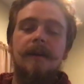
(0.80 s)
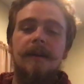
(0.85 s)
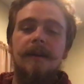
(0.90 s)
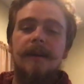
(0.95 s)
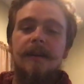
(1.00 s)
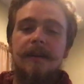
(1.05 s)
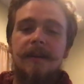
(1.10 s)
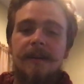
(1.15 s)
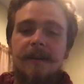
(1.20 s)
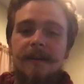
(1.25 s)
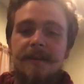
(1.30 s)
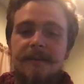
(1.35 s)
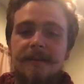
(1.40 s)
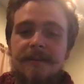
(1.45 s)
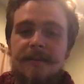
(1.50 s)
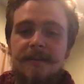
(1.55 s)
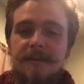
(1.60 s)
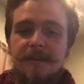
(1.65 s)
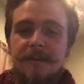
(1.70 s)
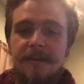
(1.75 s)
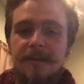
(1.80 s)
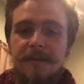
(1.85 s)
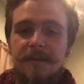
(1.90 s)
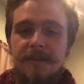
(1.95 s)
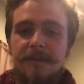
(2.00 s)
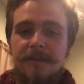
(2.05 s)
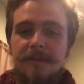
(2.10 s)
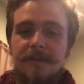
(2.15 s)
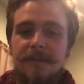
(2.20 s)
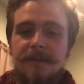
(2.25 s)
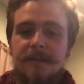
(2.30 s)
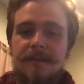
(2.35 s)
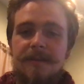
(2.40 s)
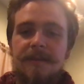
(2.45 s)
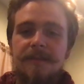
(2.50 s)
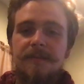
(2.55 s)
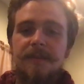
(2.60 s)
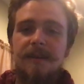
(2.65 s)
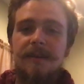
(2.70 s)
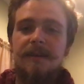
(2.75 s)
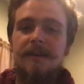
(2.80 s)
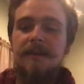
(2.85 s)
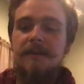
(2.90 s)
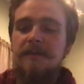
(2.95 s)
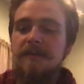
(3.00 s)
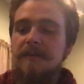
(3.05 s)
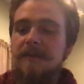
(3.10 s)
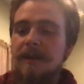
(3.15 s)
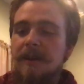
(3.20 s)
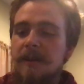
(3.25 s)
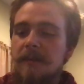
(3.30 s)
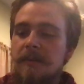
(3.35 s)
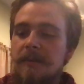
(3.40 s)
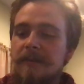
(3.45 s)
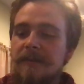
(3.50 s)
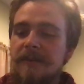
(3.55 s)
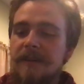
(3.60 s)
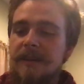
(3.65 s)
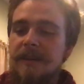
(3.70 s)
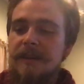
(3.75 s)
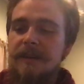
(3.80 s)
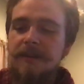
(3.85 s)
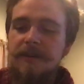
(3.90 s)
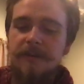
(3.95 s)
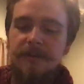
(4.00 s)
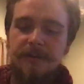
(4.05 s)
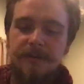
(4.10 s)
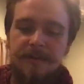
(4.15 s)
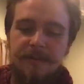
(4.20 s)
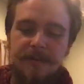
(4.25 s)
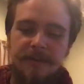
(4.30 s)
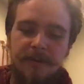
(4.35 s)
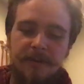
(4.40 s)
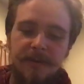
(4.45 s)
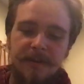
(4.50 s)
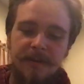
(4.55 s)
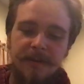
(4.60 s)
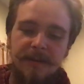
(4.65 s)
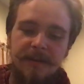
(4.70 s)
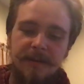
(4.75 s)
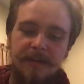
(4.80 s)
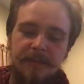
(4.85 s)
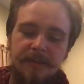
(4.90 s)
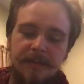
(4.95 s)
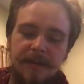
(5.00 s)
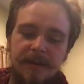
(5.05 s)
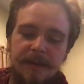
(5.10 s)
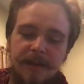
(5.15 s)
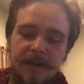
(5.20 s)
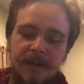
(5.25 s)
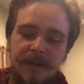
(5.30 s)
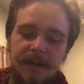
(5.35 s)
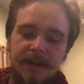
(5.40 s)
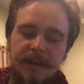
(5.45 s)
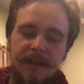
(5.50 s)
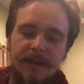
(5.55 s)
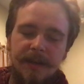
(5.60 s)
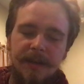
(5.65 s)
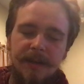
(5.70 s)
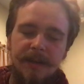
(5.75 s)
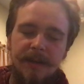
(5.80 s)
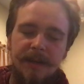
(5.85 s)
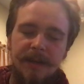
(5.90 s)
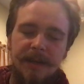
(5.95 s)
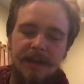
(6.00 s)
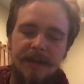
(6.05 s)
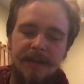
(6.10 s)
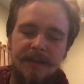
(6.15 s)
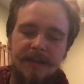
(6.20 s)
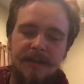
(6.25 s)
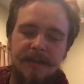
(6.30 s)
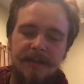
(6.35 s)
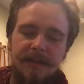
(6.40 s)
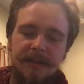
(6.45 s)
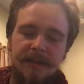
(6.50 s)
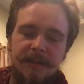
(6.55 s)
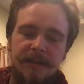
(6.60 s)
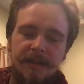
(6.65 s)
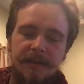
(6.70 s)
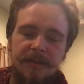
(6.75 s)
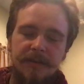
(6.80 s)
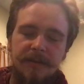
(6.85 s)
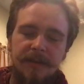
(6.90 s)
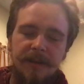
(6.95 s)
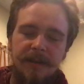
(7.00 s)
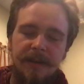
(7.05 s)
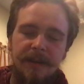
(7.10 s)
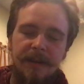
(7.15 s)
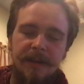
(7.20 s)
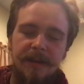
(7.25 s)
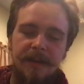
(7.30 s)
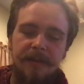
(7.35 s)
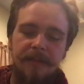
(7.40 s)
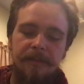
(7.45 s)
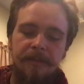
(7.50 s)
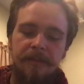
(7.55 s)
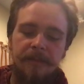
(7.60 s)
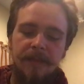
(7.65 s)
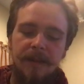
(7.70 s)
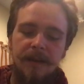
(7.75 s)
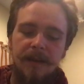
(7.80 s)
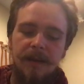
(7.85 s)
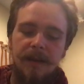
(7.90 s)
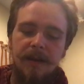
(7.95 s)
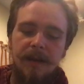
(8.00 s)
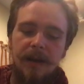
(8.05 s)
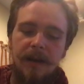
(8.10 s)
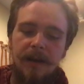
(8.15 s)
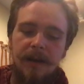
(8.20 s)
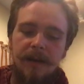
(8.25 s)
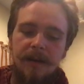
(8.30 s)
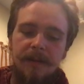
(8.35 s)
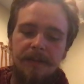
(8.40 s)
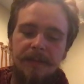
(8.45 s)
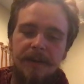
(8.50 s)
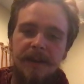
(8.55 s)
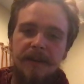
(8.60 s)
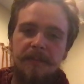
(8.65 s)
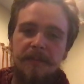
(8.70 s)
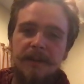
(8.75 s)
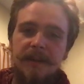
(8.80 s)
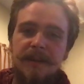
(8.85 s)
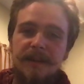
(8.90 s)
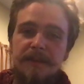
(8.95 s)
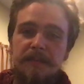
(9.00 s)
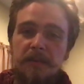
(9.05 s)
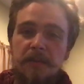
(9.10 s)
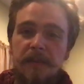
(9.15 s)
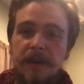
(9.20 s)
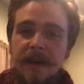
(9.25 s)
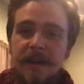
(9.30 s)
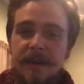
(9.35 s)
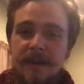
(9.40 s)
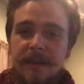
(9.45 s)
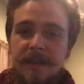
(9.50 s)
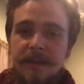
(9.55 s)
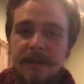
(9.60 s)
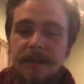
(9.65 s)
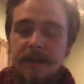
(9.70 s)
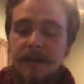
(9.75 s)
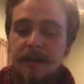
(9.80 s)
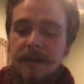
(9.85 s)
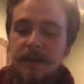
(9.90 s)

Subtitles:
Hey guys, so this is my follow-up video on my xG3 implantable magnet.